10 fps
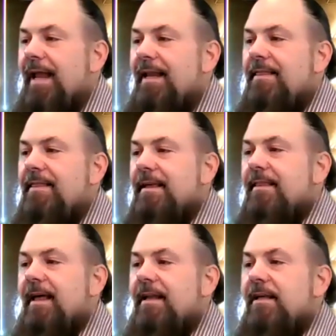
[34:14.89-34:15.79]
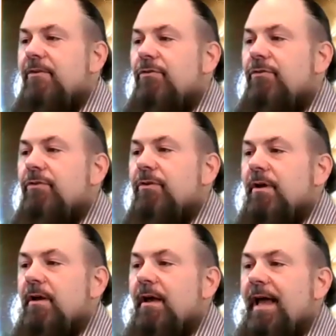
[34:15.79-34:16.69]
anything that is,
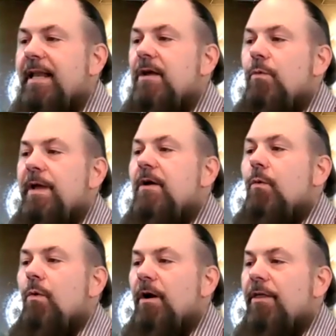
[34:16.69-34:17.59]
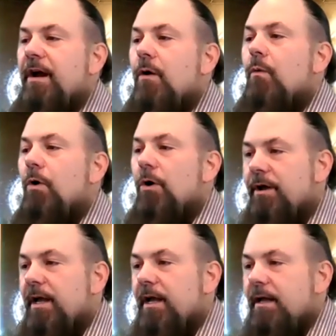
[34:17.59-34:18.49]
any week where they're
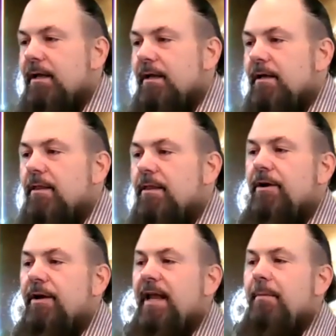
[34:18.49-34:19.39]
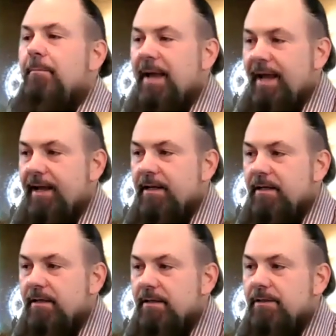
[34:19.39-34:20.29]
working, they're getting paid.
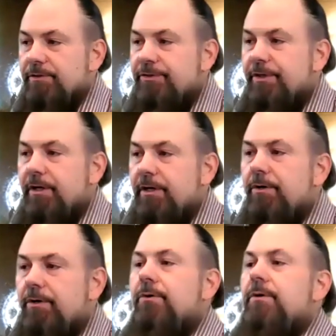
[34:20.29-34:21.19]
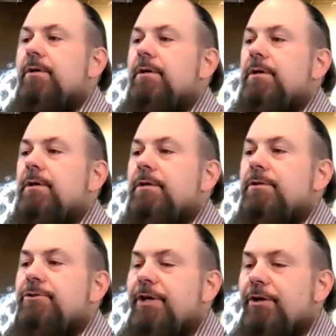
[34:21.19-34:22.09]
So
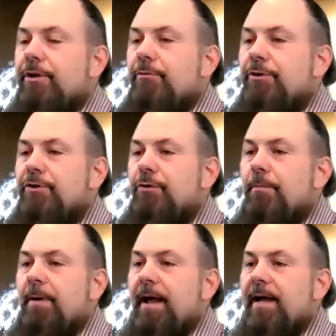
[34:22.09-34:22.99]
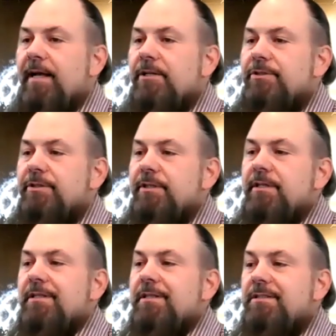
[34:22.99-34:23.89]
generally with tour package,
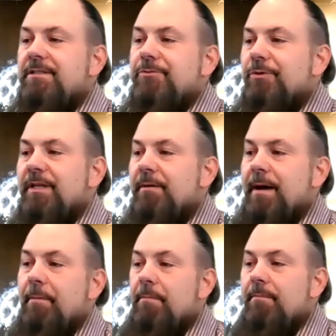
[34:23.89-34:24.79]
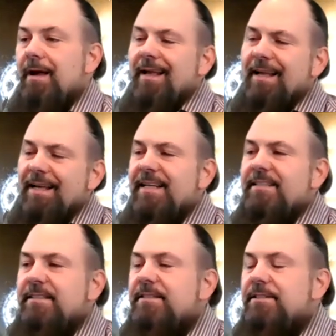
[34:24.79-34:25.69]
this isn't really about, I
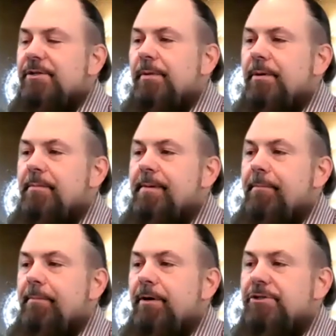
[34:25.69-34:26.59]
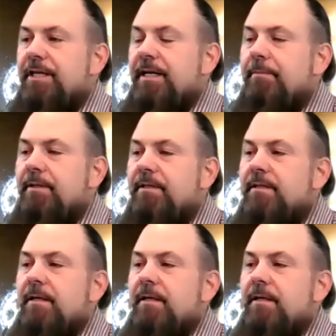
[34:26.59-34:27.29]
guess it's a little bit about budgeting, but